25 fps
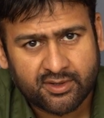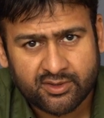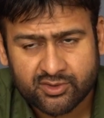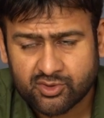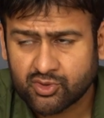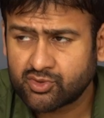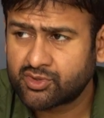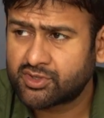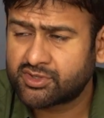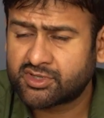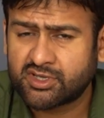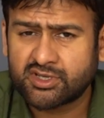
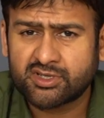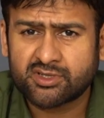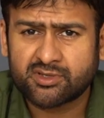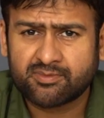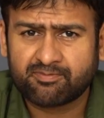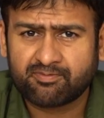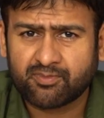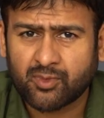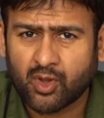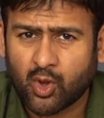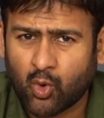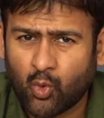So this is
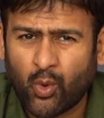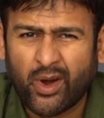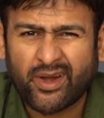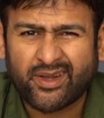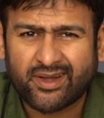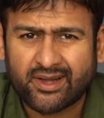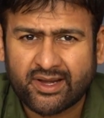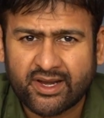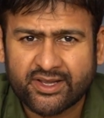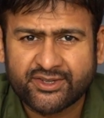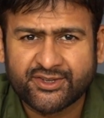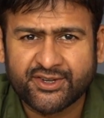
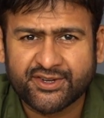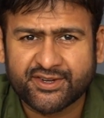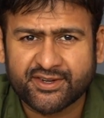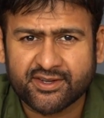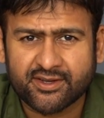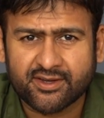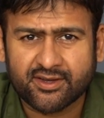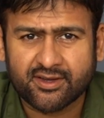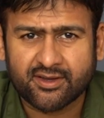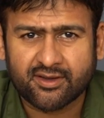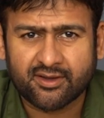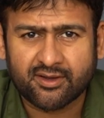quite
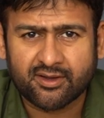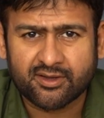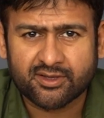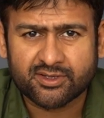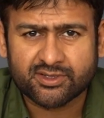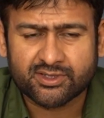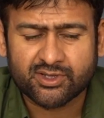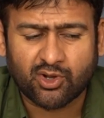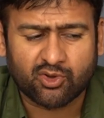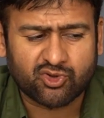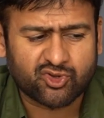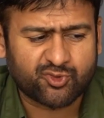legit
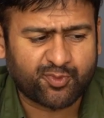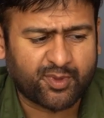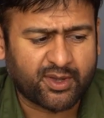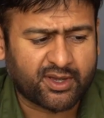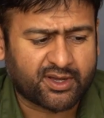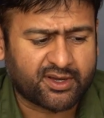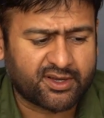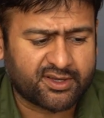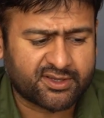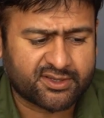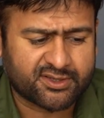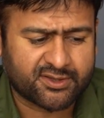sound
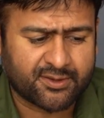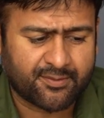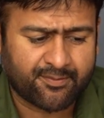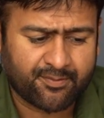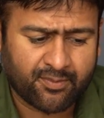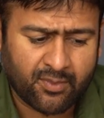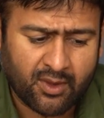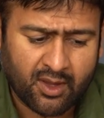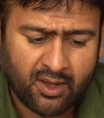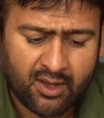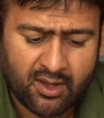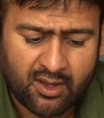speakers.
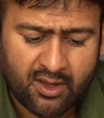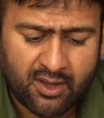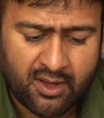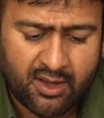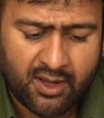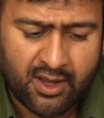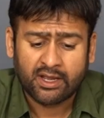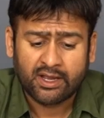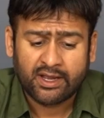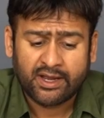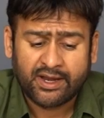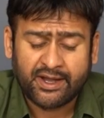
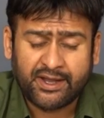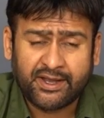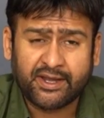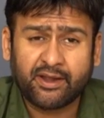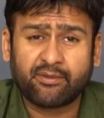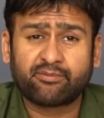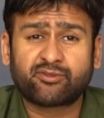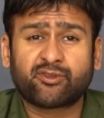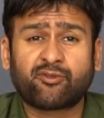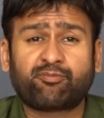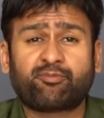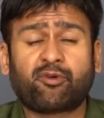In
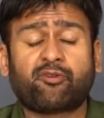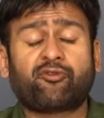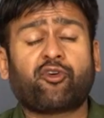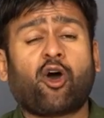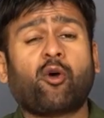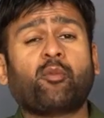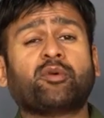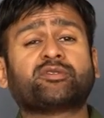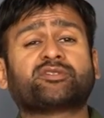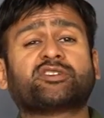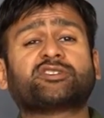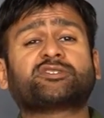terms of
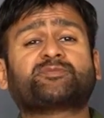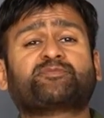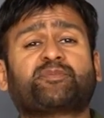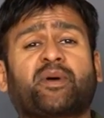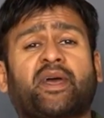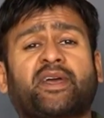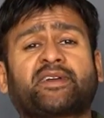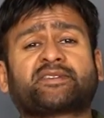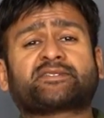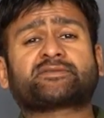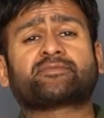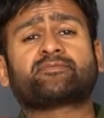performance and
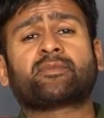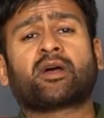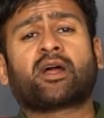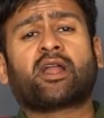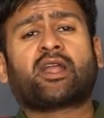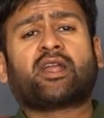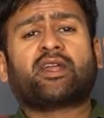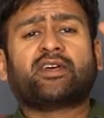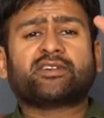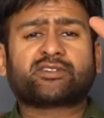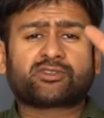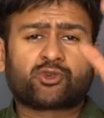specs,
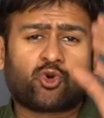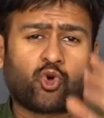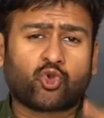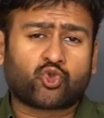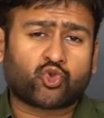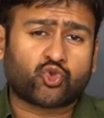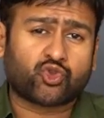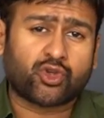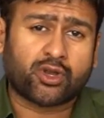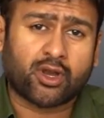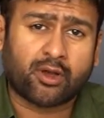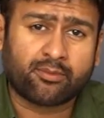let's
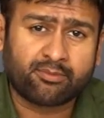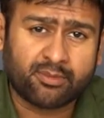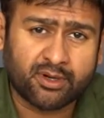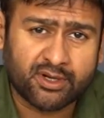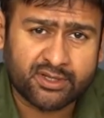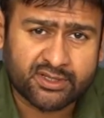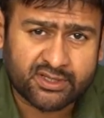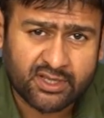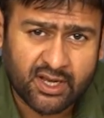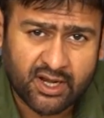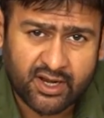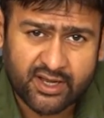go through the
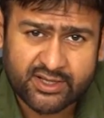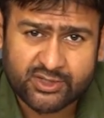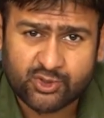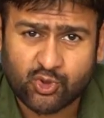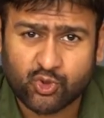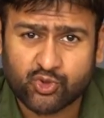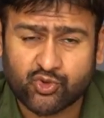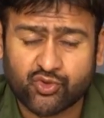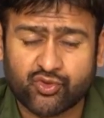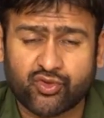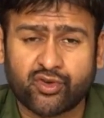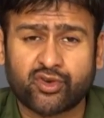numbers, let's
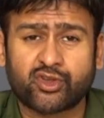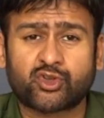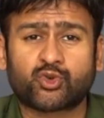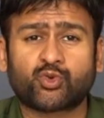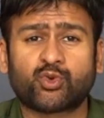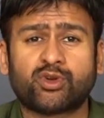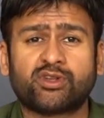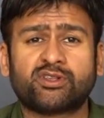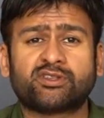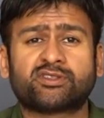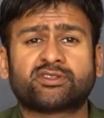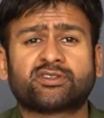go through the
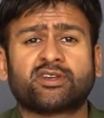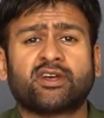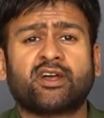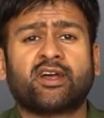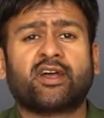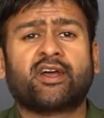rituals.